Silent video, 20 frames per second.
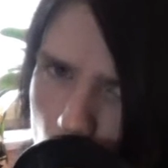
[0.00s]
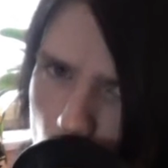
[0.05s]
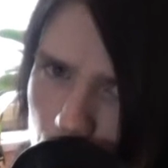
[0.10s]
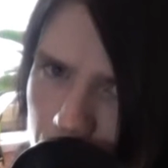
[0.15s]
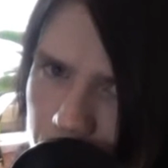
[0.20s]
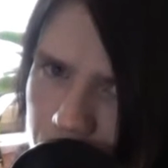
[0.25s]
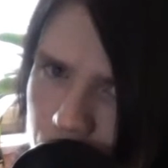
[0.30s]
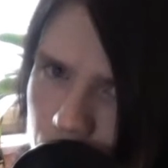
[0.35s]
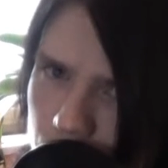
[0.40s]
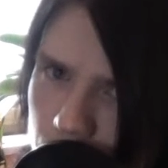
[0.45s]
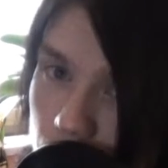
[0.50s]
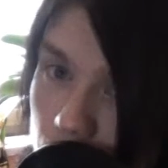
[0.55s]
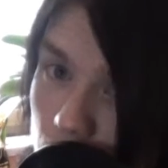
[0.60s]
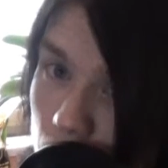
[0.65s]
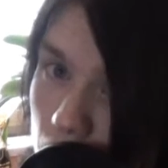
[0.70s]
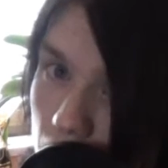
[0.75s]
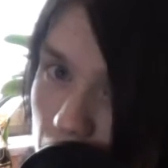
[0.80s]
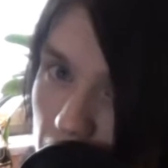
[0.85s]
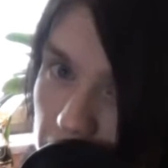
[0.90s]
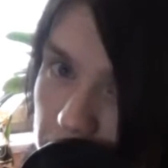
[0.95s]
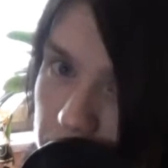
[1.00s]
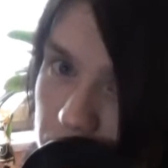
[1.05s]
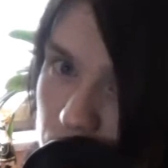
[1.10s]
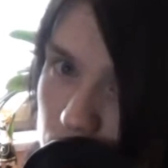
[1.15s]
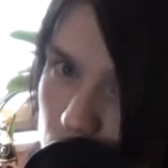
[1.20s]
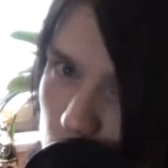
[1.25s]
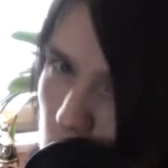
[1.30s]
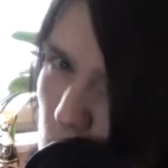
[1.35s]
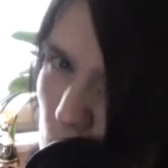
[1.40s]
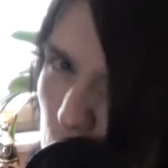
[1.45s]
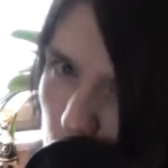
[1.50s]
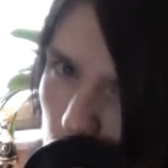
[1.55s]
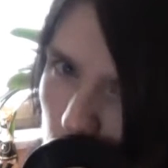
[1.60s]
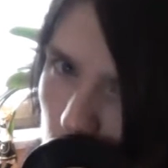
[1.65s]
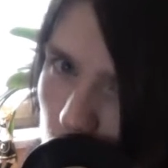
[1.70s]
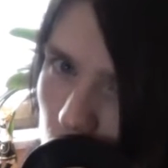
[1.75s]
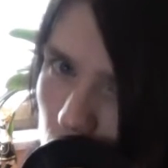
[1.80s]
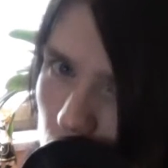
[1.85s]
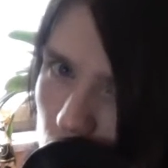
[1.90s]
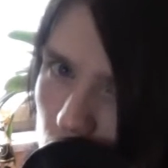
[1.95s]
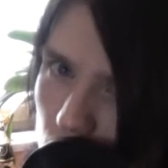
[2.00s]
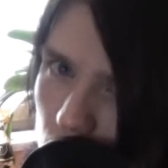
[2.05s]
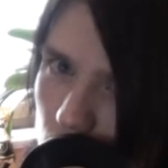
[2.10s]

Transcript: Winter and Crow,